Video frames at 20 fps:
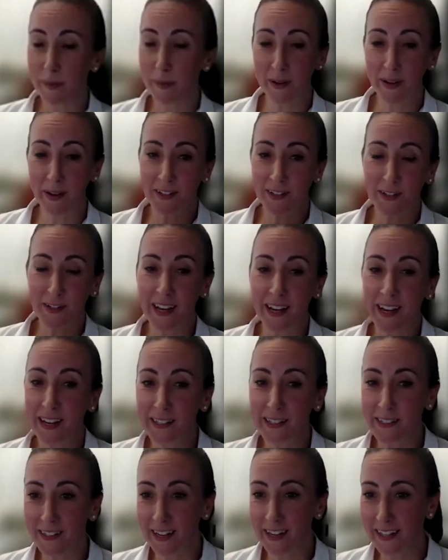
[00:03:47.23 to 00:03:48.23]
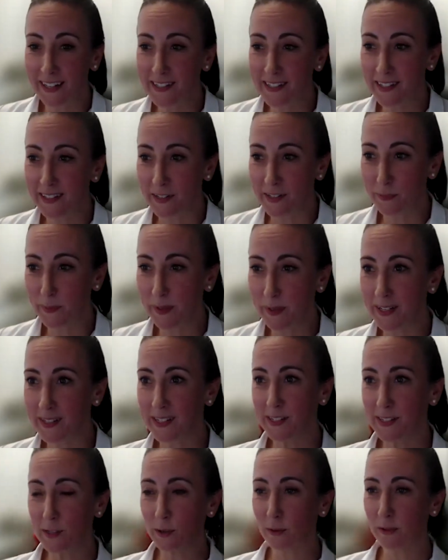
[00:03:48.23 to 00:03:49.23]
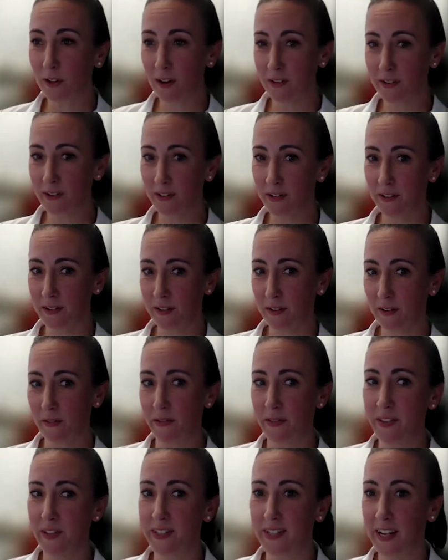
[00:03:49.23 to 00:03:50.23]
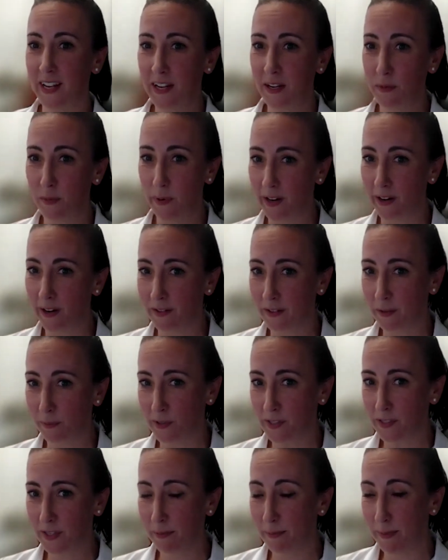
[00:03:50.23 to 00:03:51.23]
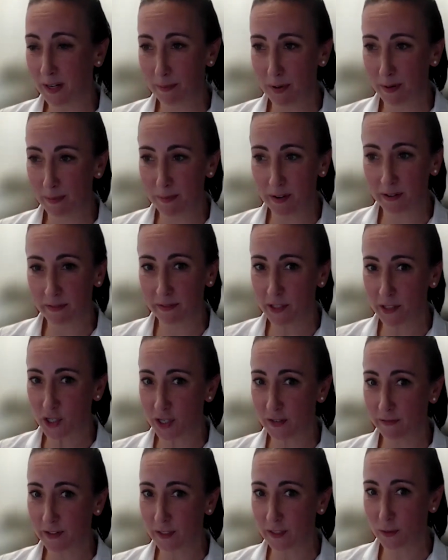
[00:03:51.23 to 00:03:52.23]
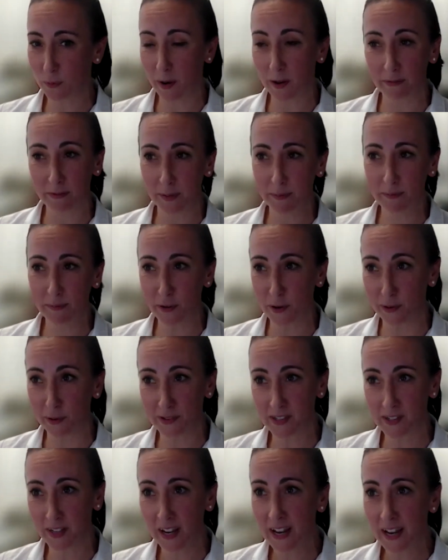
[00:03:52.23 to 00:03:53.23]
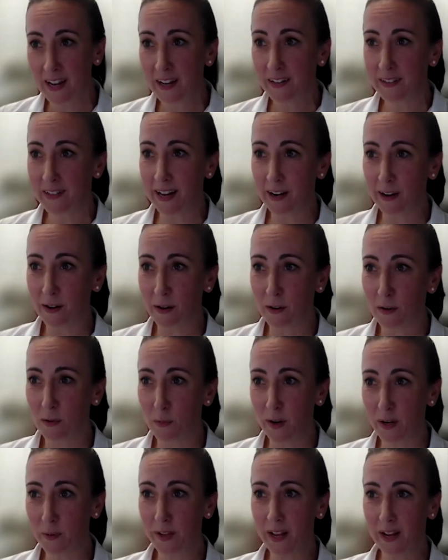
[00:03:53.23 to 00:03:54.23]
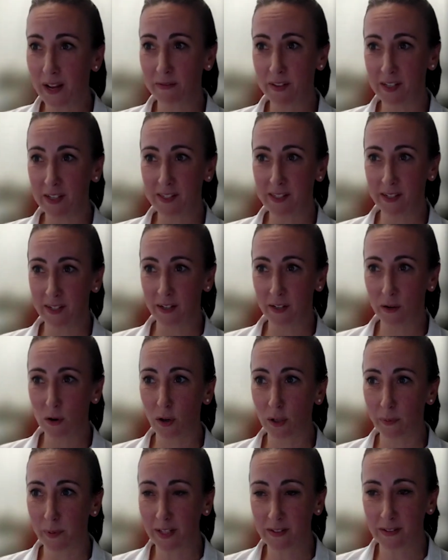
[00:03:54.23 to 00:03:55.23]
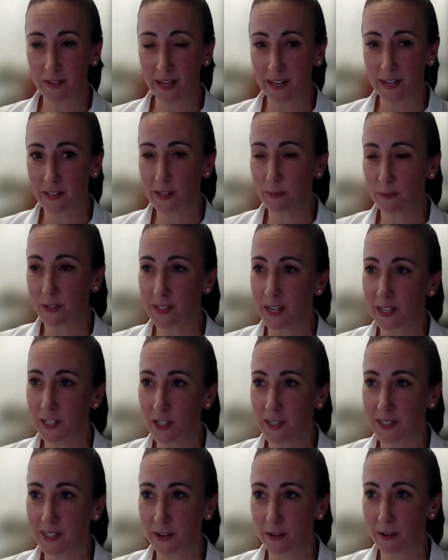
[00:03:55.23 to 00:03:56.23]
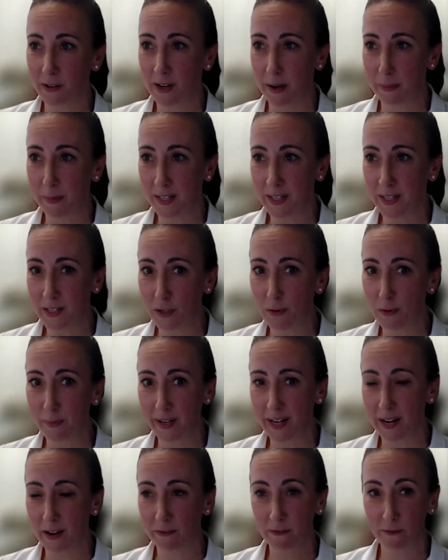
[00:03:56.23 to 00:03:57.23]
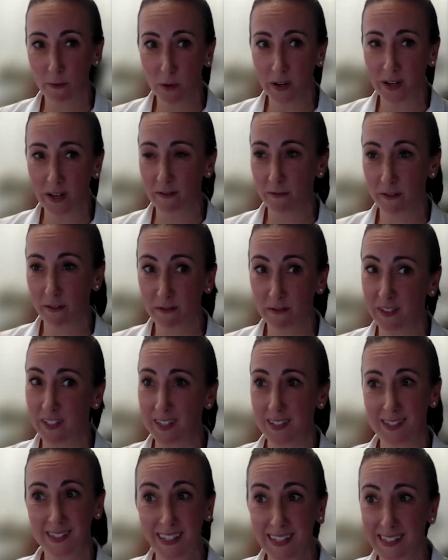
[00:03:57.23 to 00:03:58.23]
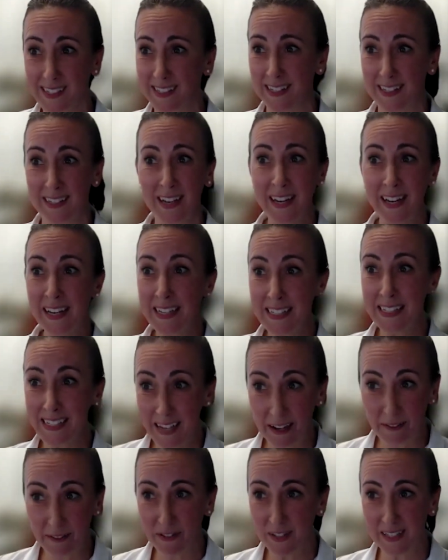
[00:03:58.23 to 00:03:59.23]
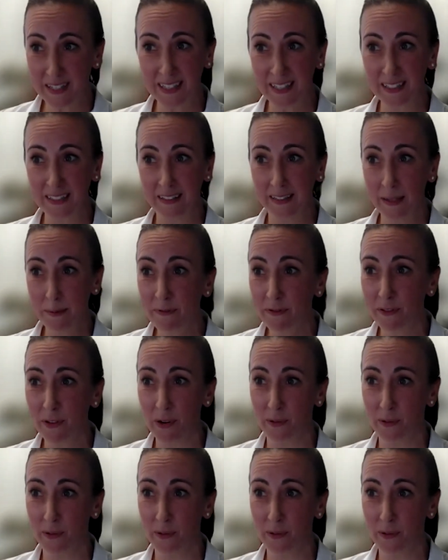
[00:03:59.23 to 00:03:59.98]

maybe I can just add to this, because it's no longer the day where it was the minimum of achieving 12 lymph nodes. Now, when we have these colorectal cancer resections that are coming in, you might have 40, 50, 60, 70 lymph